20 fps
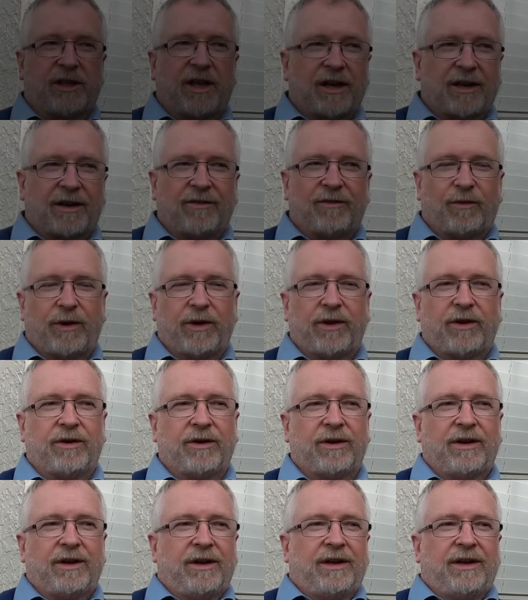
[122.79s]
luck of
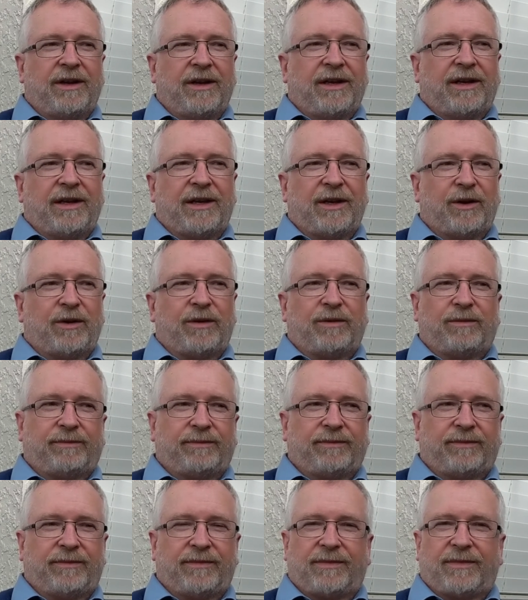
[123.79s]
whether, you know,
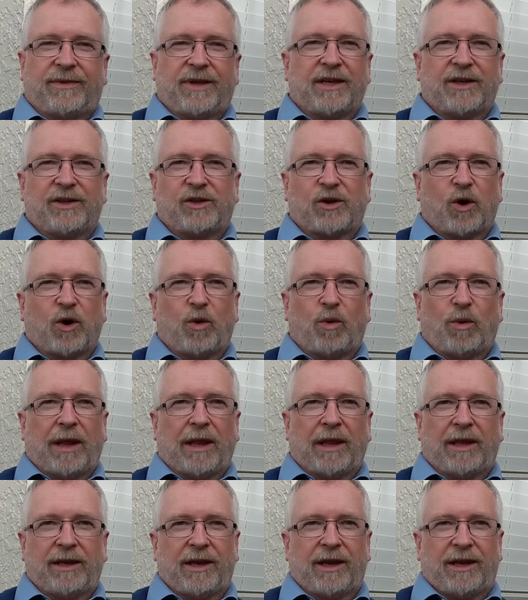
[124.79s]
things go
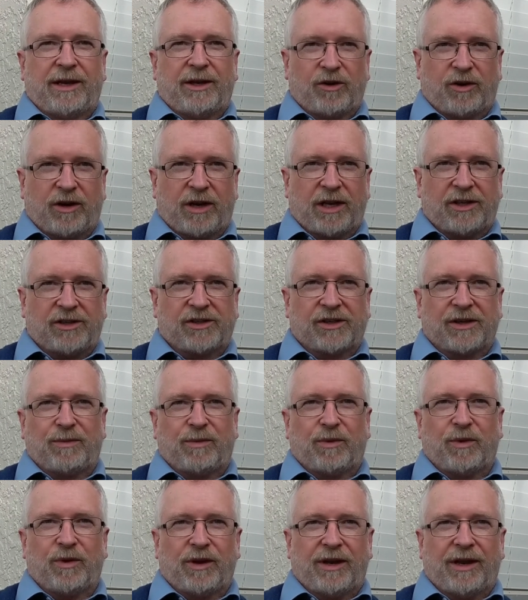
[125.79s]
well at night and your kids sleep
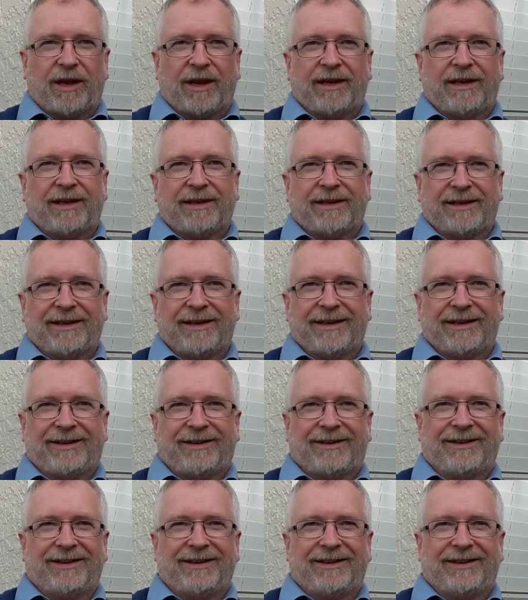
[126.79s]
through the night. And,